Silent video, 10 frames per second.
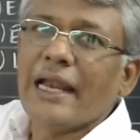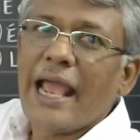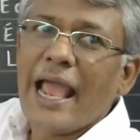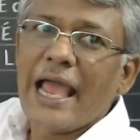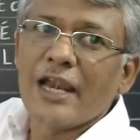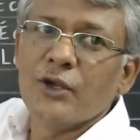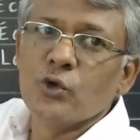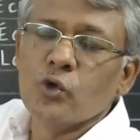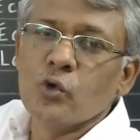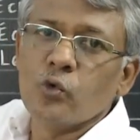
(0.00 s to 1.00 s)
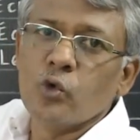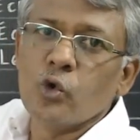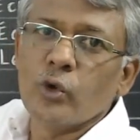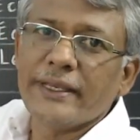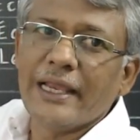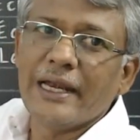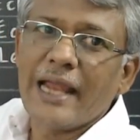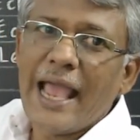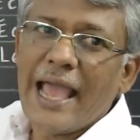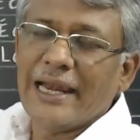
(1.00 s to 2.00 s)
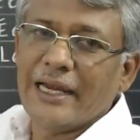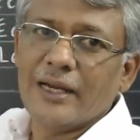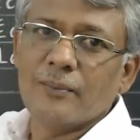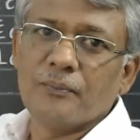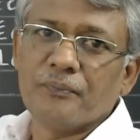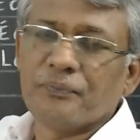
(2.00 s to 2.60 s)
elle, nous, vous, il, elle.